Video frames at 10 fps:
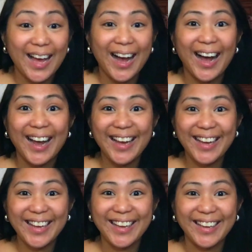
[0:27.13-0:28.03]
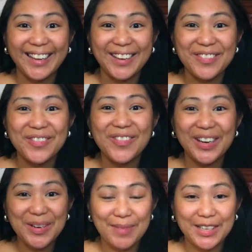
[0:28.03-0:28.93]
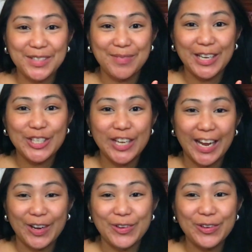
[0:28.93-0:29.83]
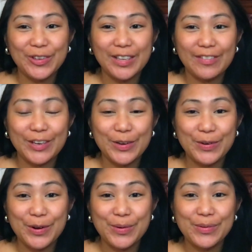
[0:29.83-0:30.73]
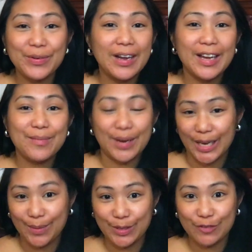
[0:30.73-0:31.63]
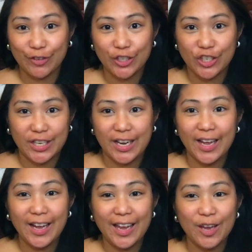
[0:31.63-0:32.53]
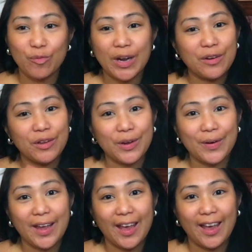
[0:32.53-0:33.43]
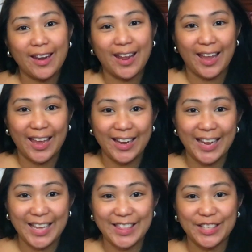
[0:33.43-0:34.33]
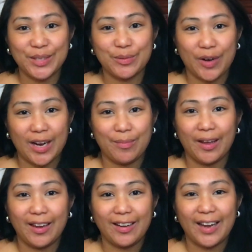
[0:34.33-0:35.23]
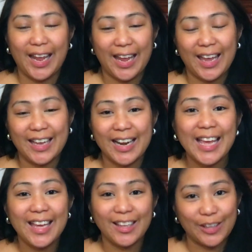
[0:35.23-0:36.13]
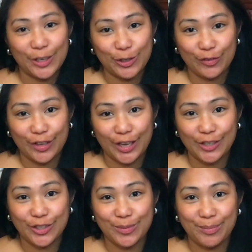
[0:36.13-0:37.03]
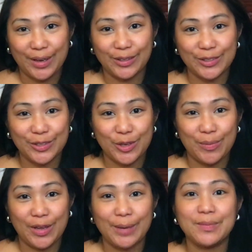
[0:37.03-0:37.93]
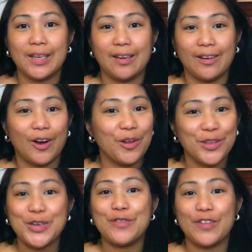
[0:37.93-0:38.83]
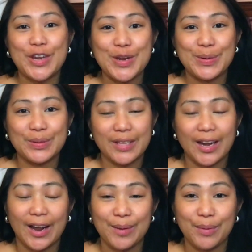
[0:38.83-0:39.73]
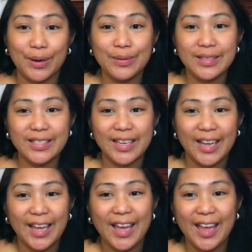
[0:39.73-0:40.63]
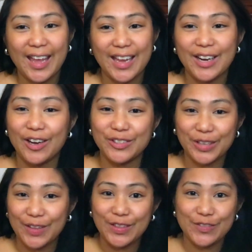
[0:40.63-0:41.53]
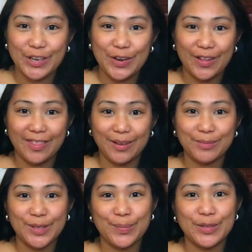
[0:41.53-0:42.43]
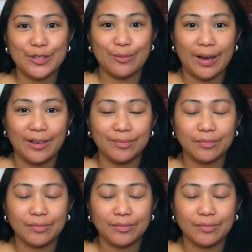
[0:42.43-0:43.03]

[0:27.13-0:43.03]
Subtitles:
Hi, welcome back to my channel. If you don't know, my name is Virginia, and why don't you go ahead and hit that subscribe button and hit that notification bell so you'll be updated on all the new videos that I post, and also give this video a thumbs up as well.